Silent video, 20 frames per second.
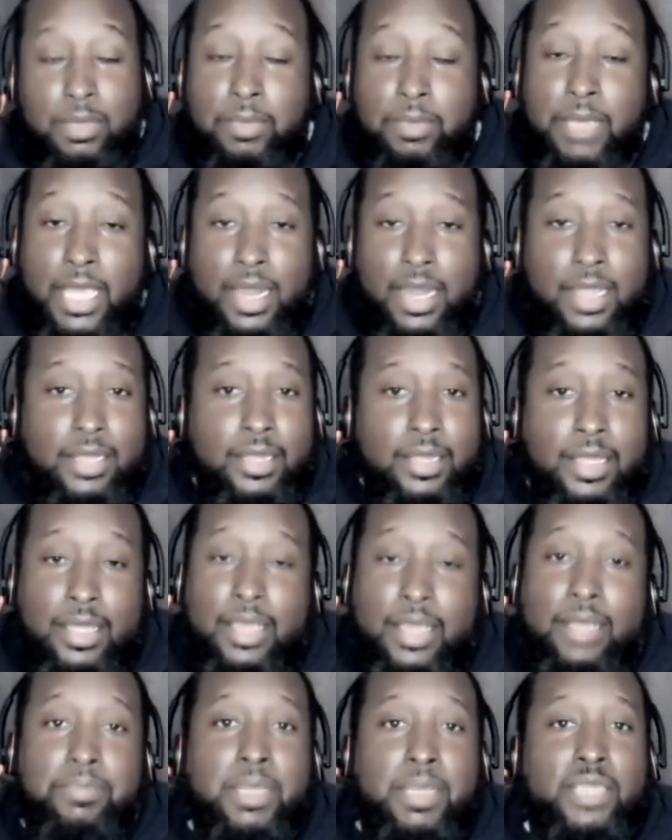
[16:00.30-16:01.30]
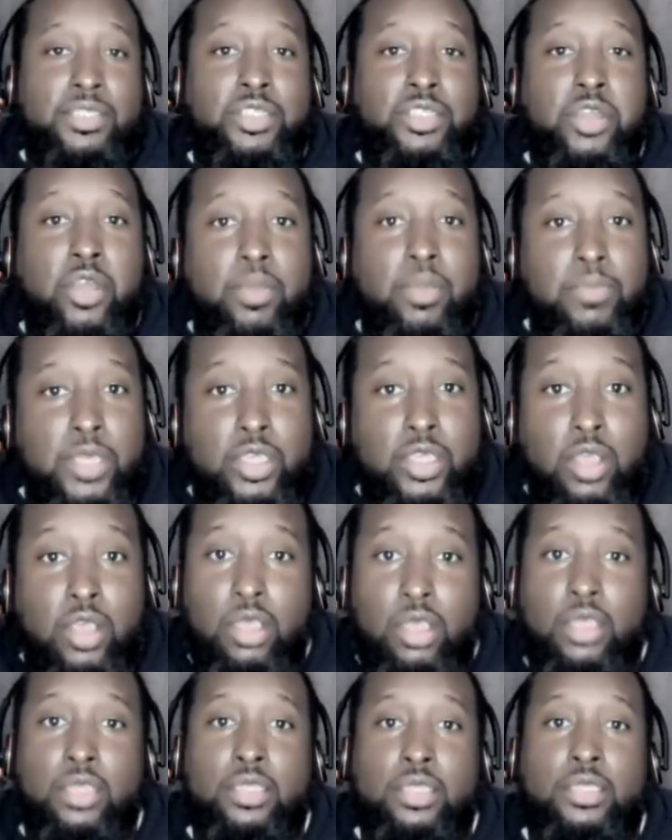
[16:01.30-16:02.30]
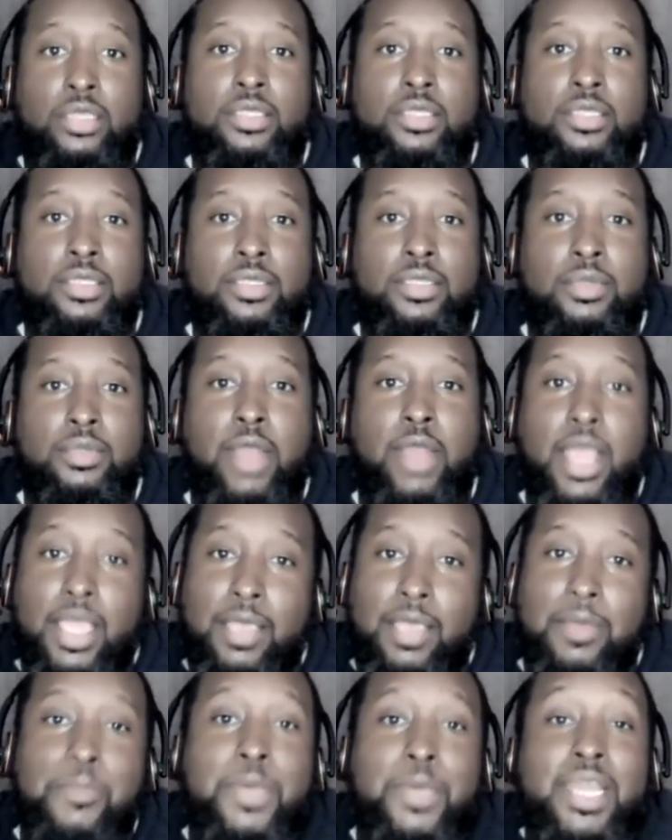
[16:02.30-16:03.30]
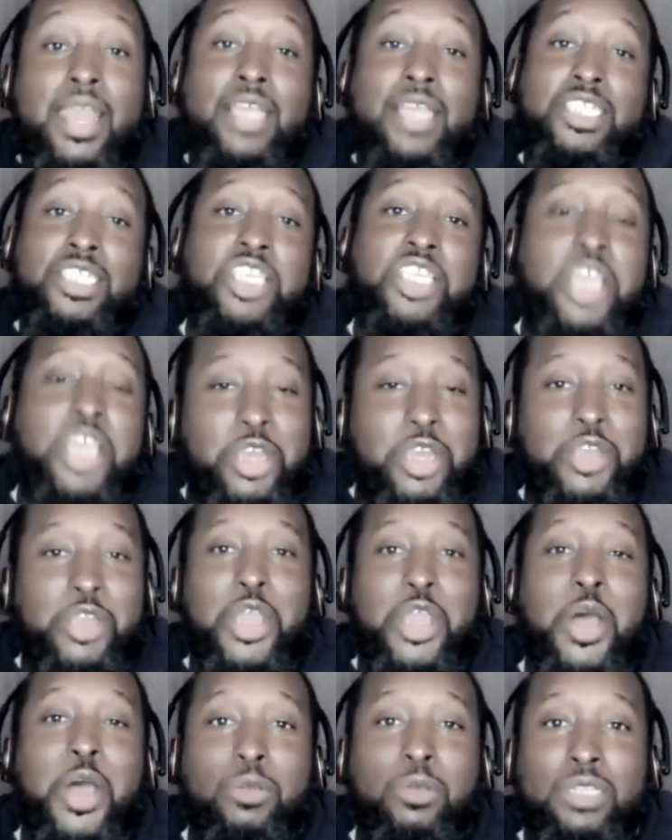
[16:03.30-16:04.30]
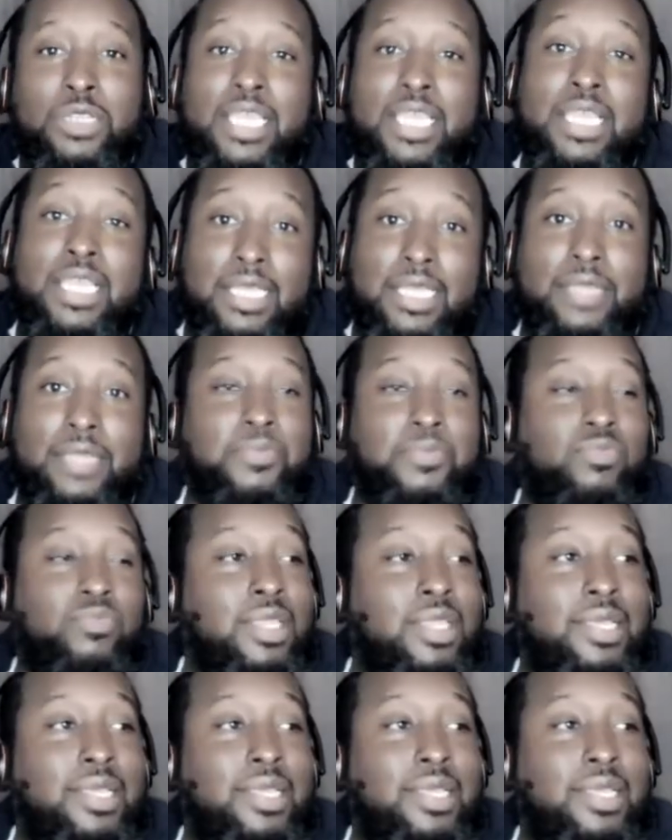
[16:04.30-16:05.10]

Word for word: But man, that, that mess turned me on, right? But I should have known then.